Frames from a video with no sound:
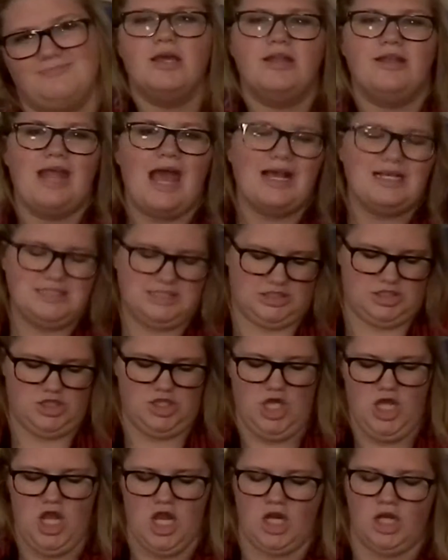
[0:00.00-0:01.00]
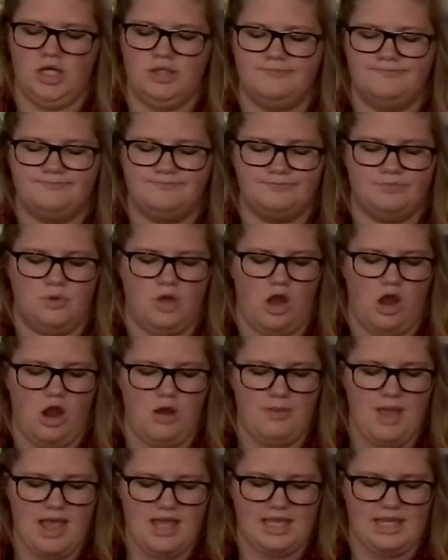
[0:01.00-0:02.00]
Next thing are
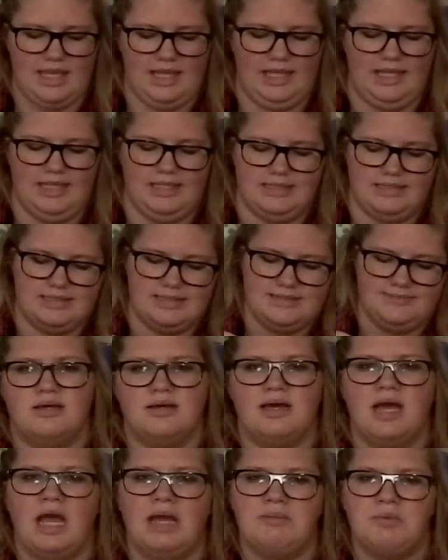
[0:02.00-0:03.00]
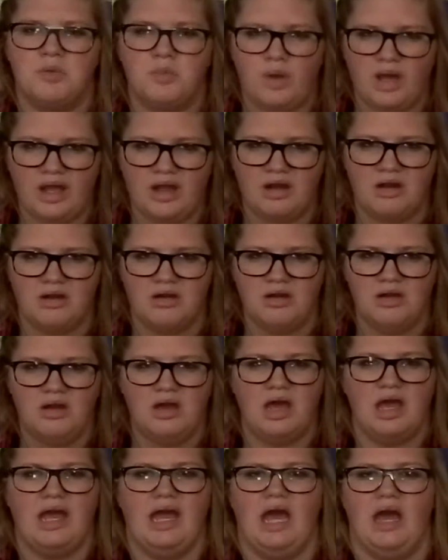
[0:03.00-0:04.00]
my keys. I'm aware
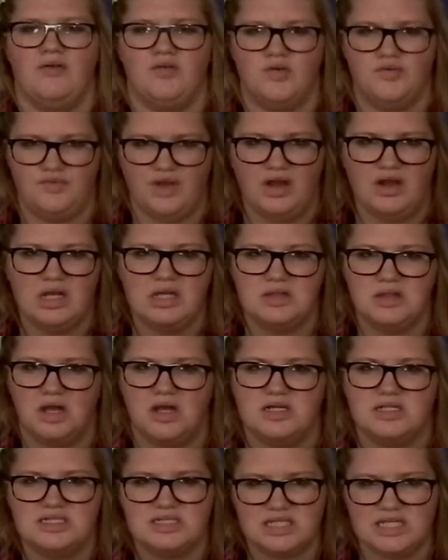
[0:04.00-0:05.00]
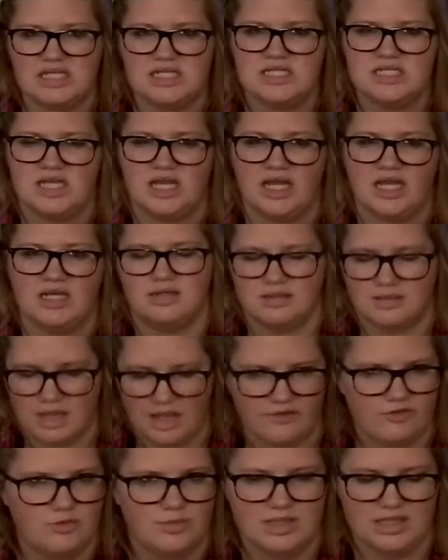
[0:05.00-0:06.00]
I have a very large keychain.
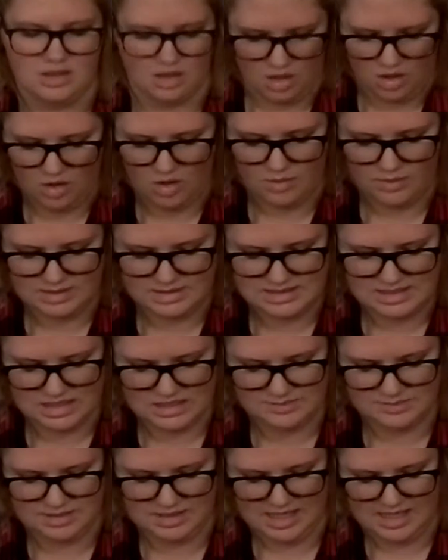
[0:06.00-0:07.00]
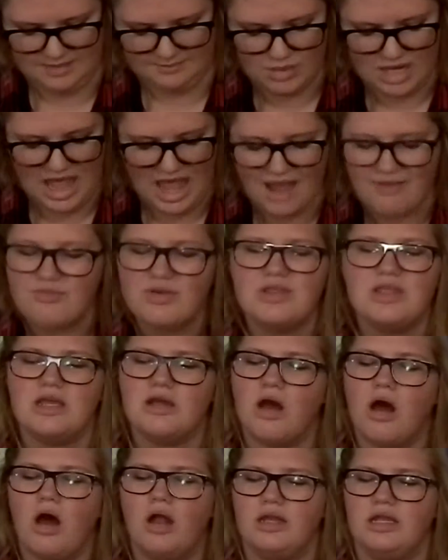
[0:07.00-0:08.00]
Everybody always tells me that. Everything
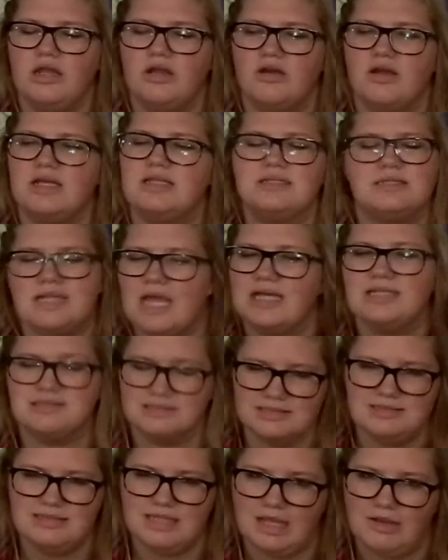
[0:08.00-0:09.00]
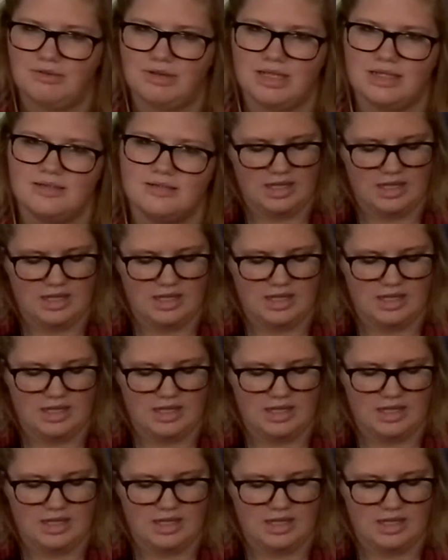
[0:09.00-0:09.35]
on here is necessary.